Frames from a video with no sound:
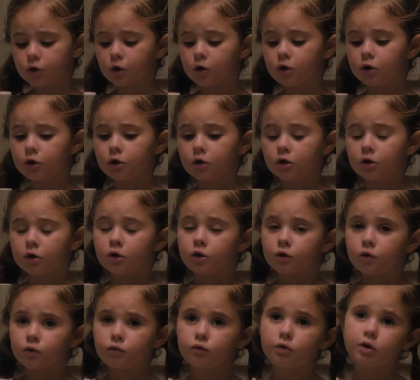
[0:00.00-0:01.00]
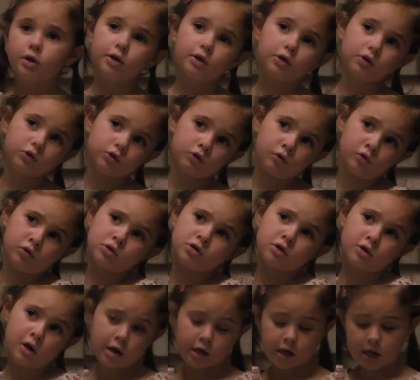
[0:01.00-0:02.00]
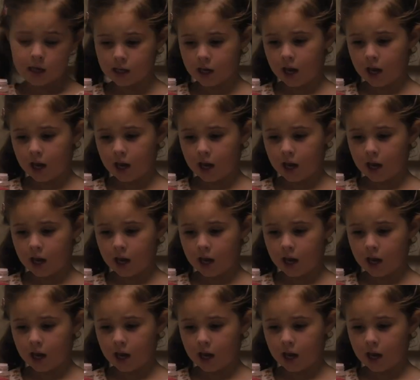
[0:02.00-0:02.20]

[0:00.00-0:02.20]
good reading stories like I